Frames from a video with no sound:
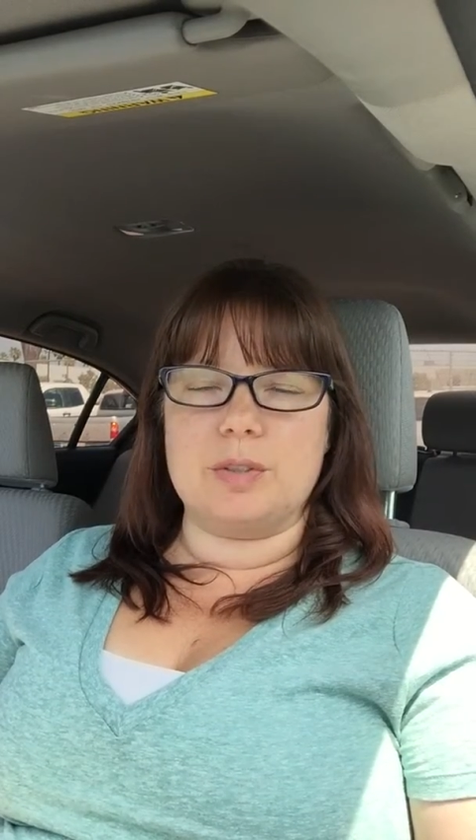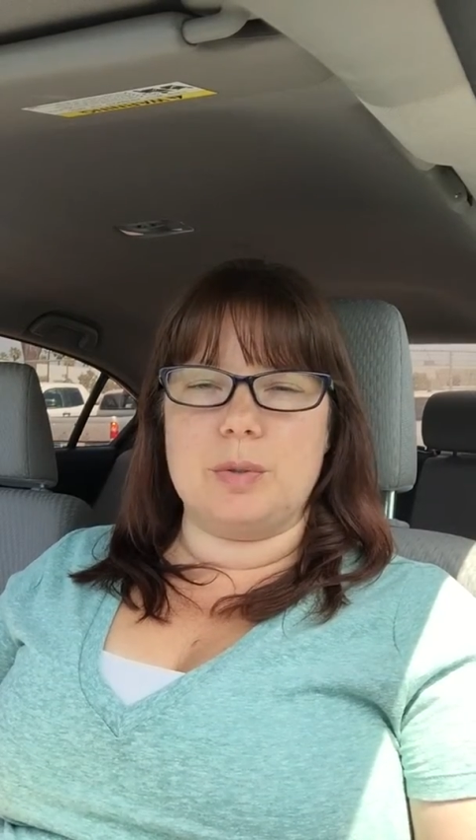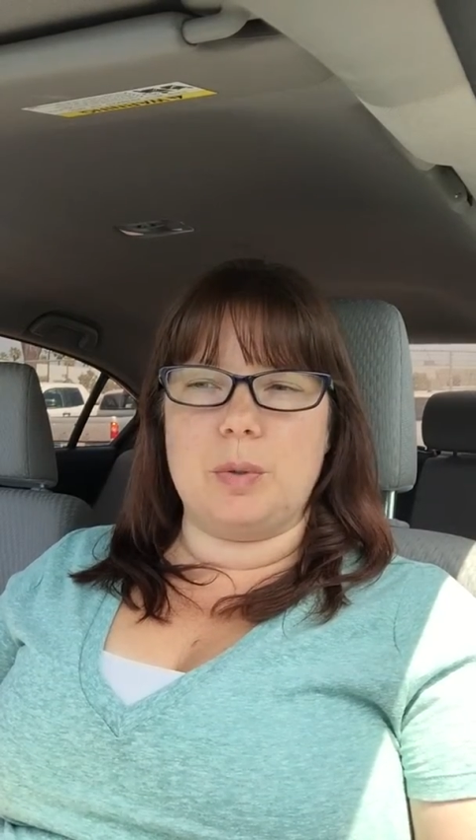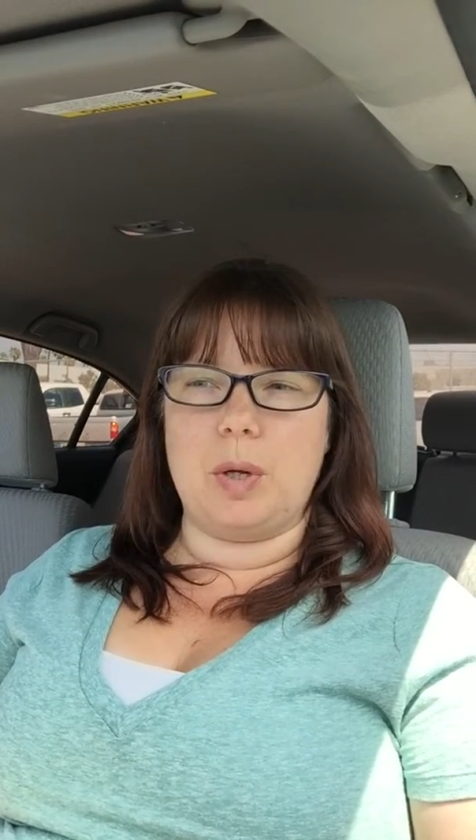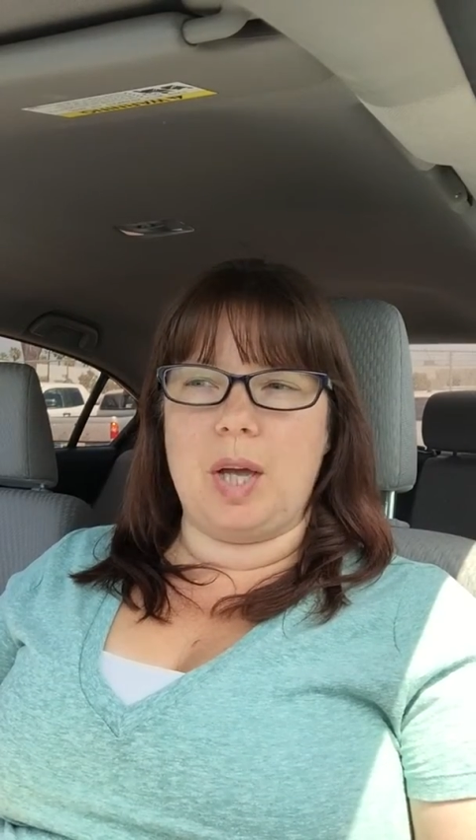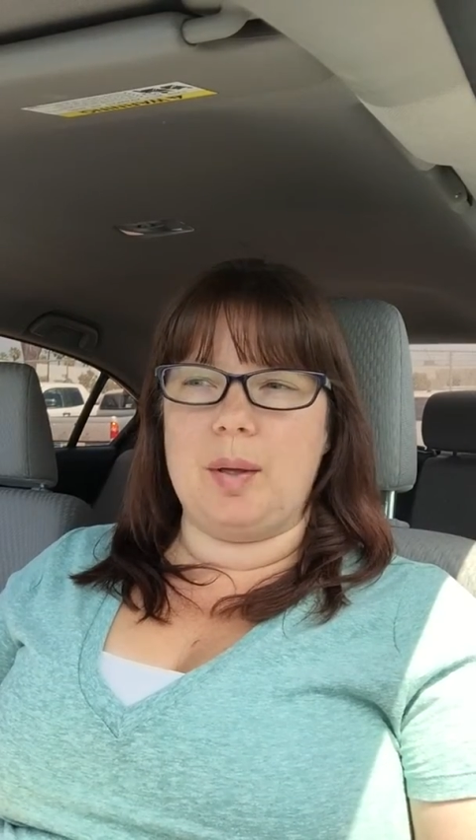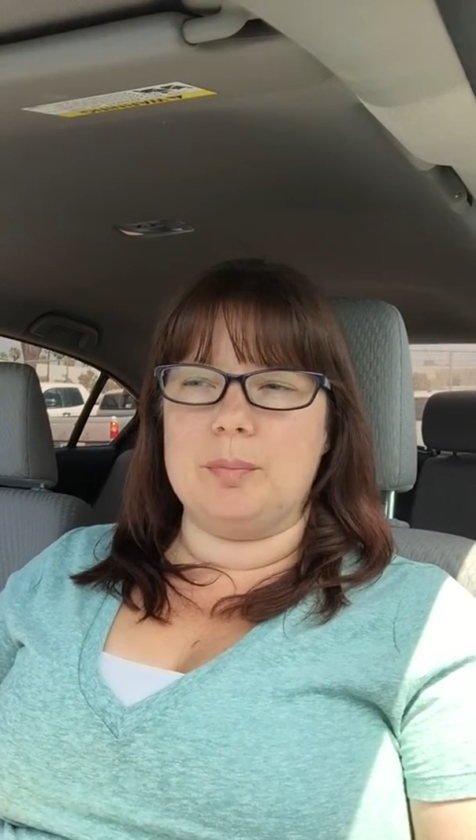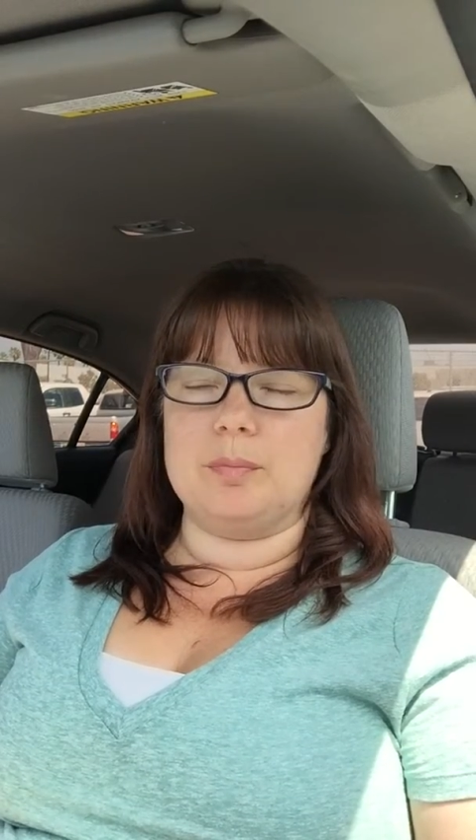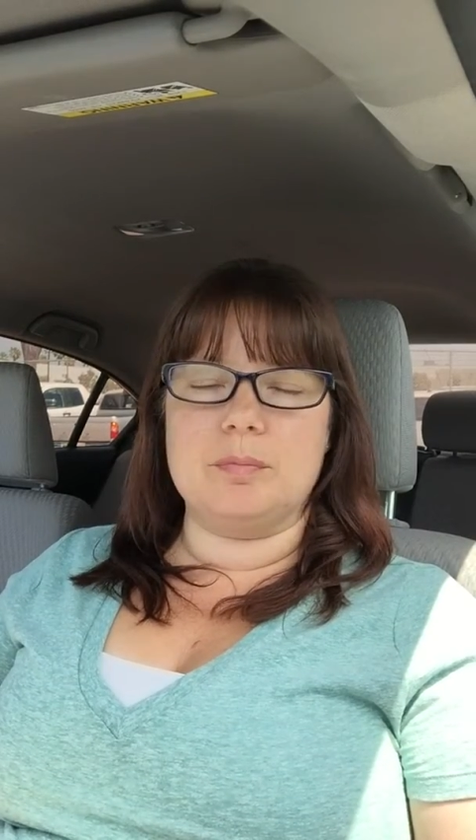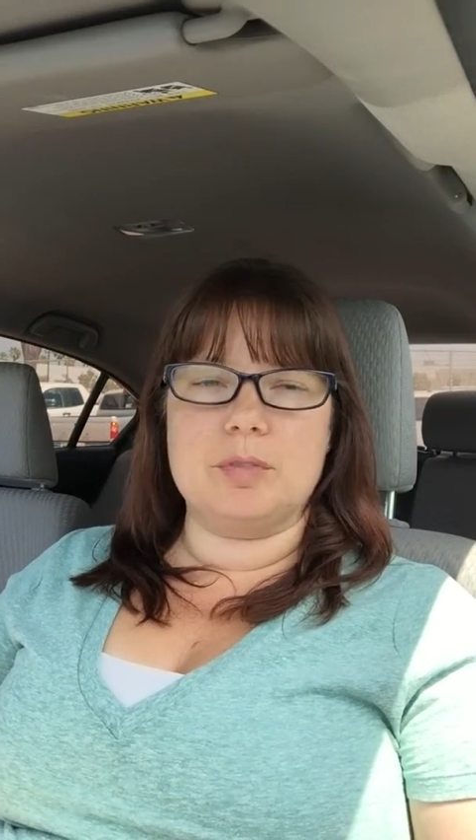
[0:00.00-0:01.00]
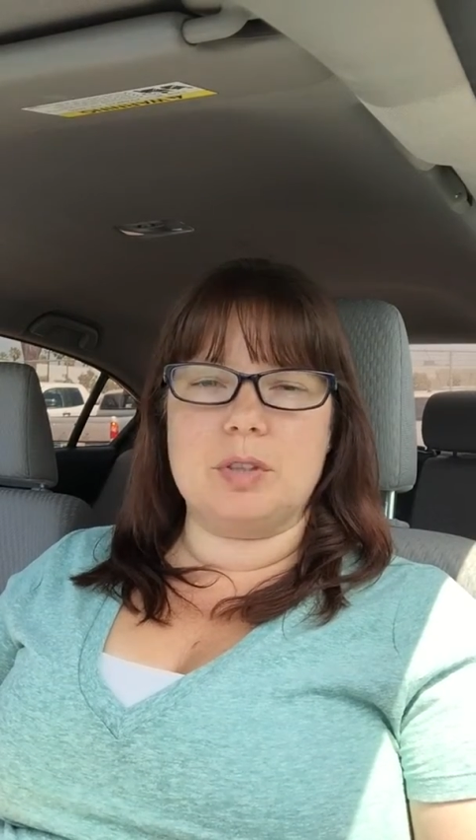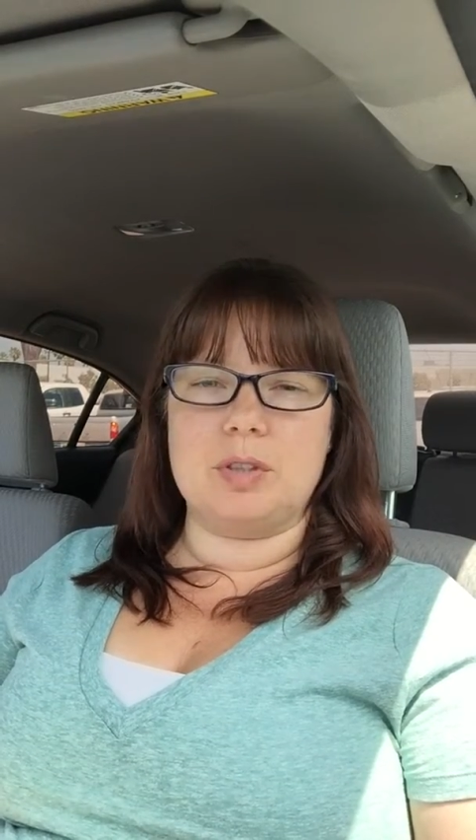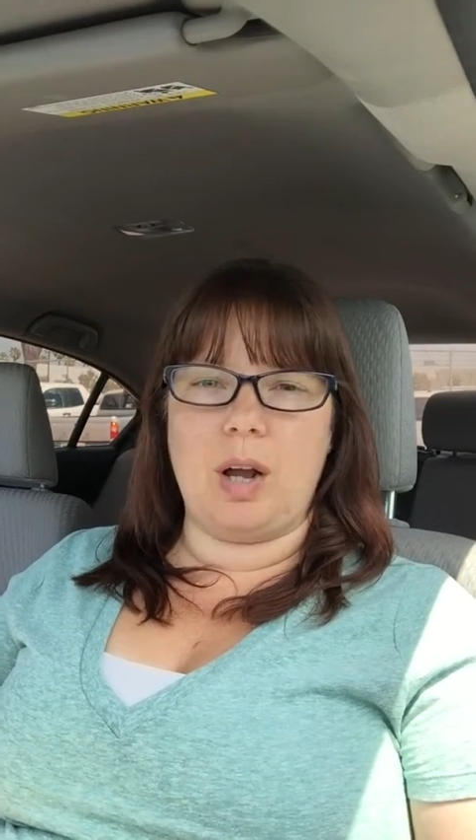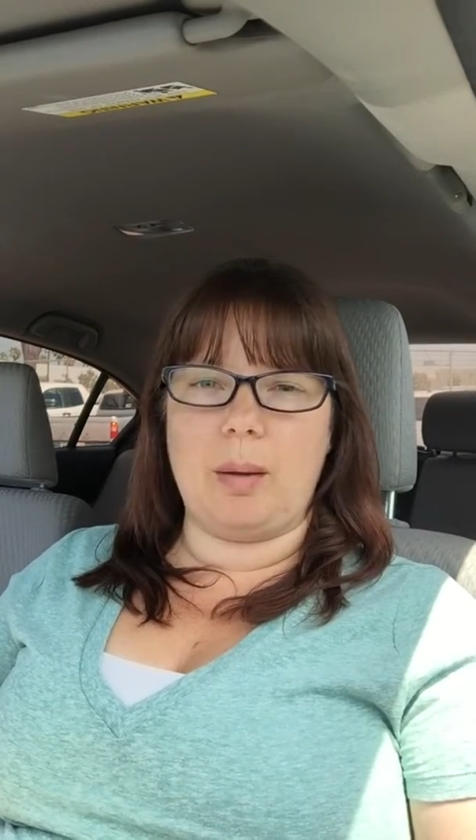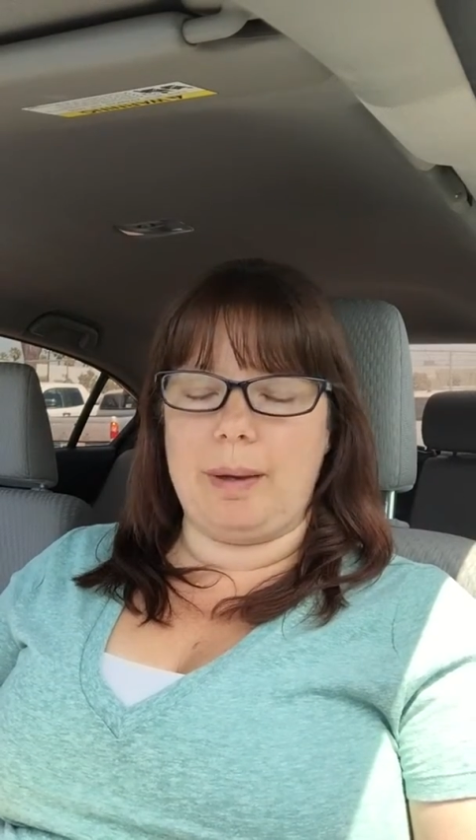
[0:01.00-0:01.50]
to
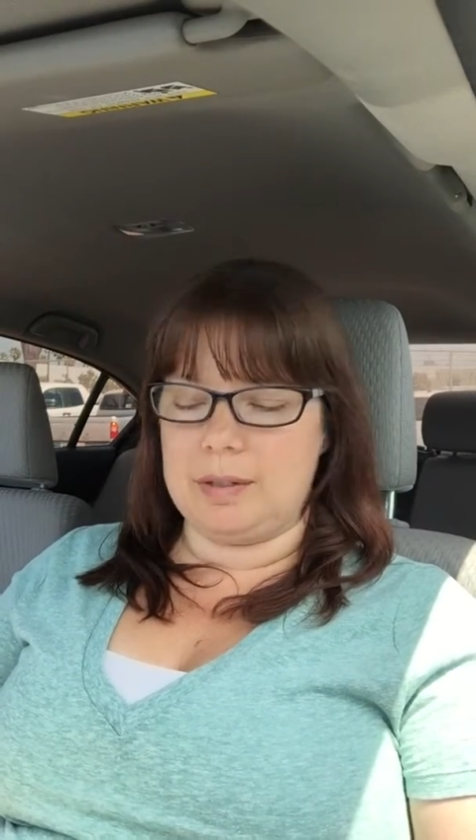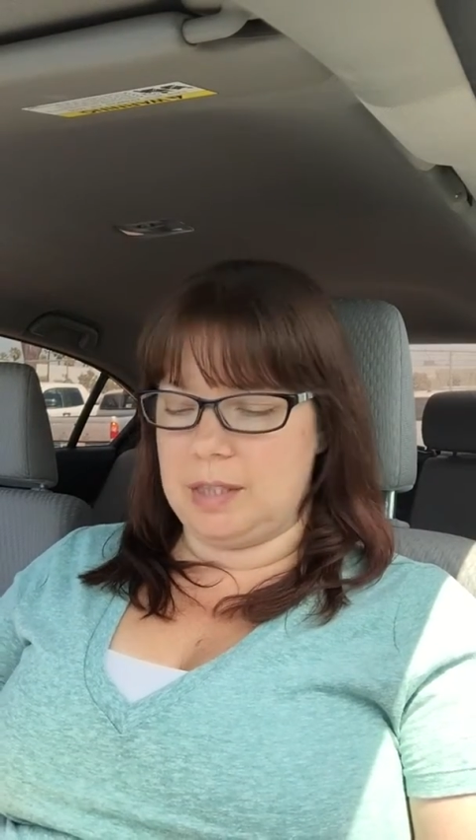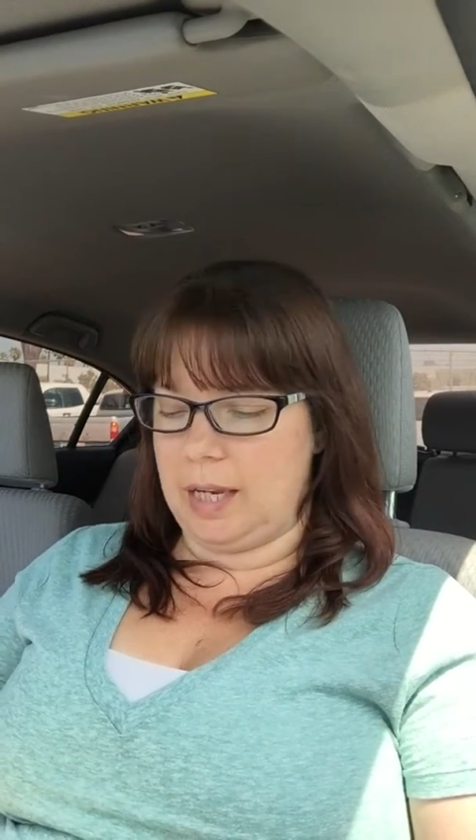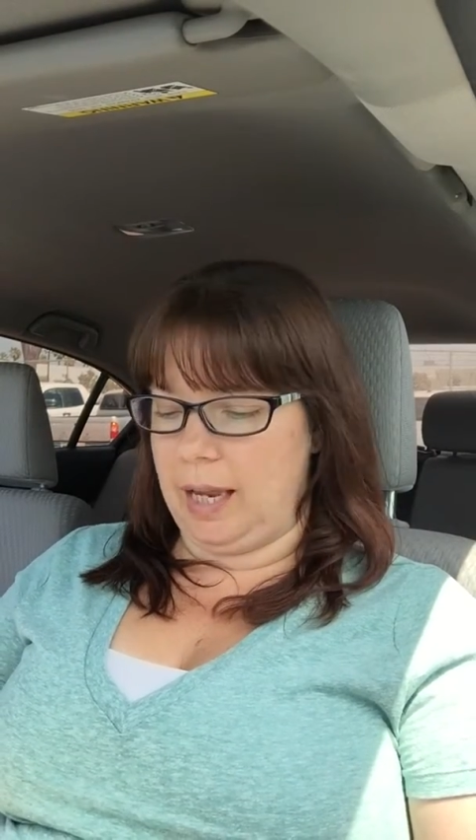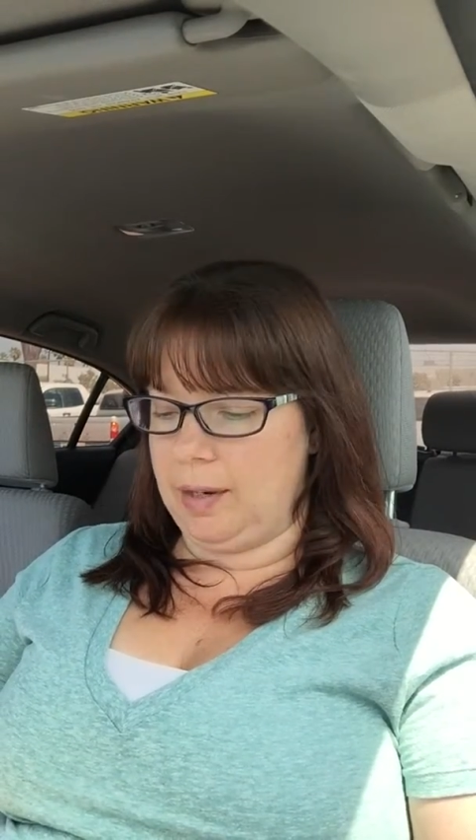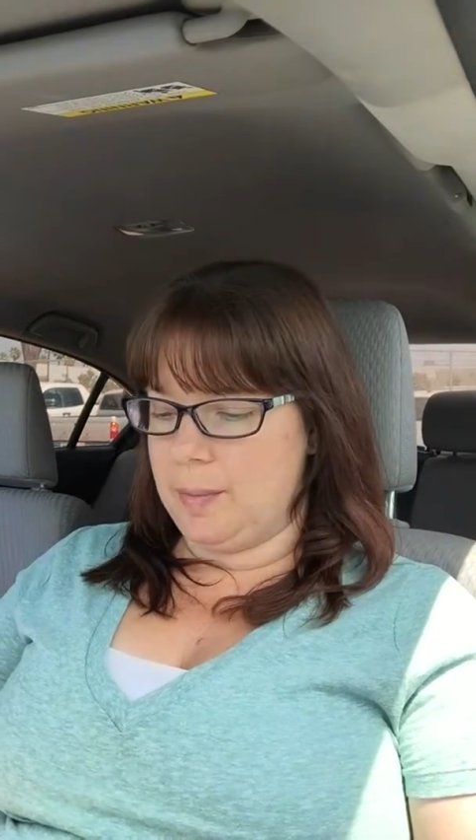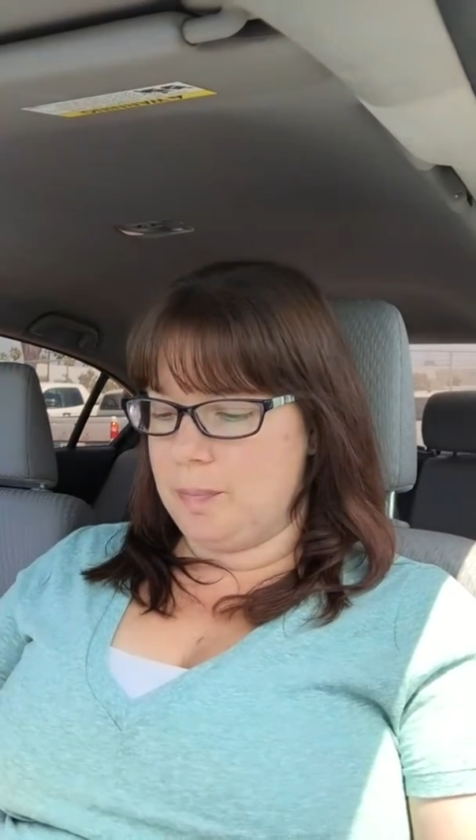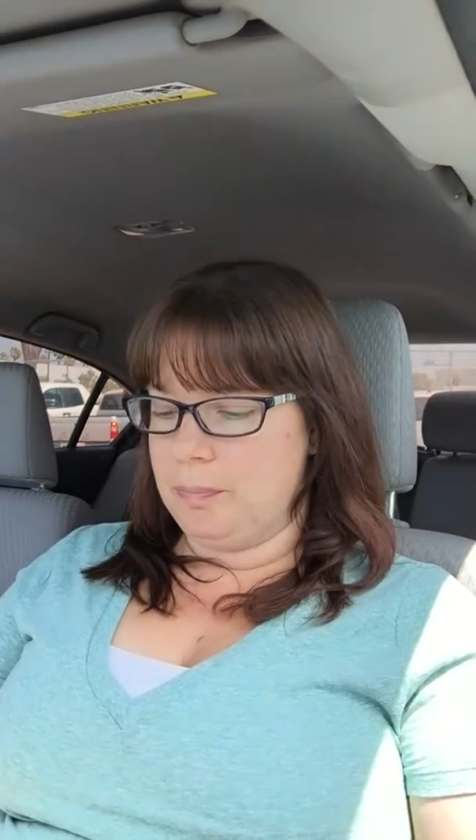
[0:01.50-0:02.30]
talk about today.